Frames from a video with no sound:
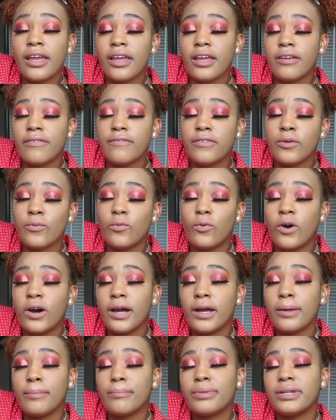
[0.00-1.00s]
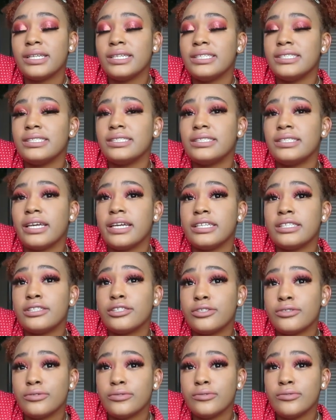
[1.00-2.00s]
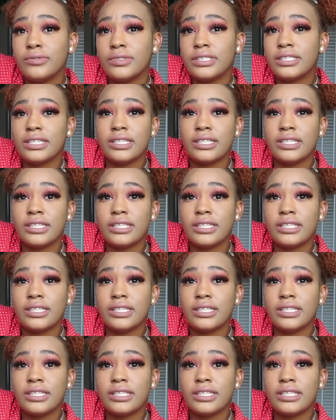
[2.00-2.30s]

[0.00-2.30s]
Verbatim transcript: If you want, please stay tuned